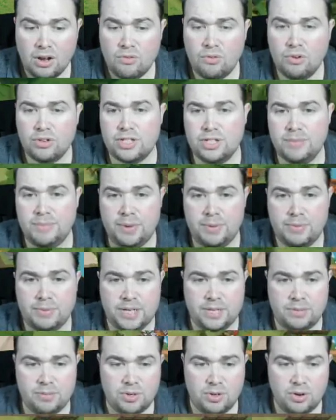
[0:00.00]
Right, so the building
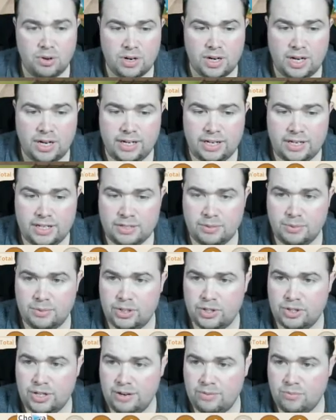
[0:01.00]
is, we've got a clinic, so we
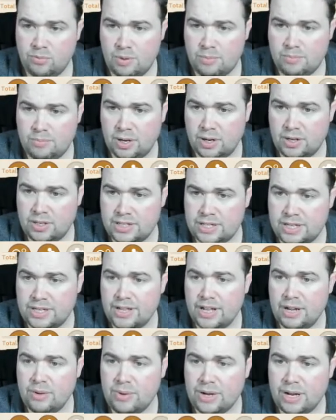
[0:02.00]
should have 1 person in
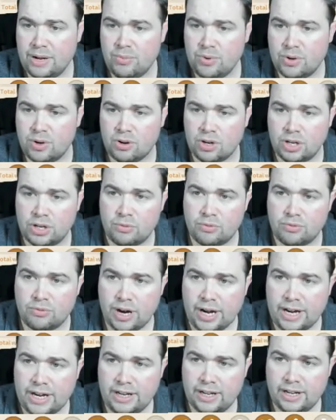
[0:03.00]
there. We've got little
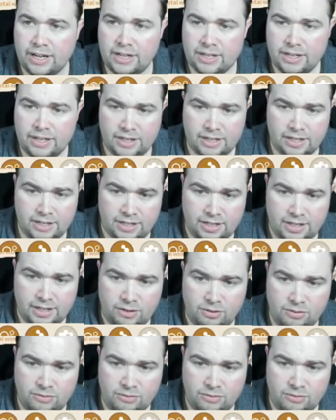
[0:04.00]
Frank. Little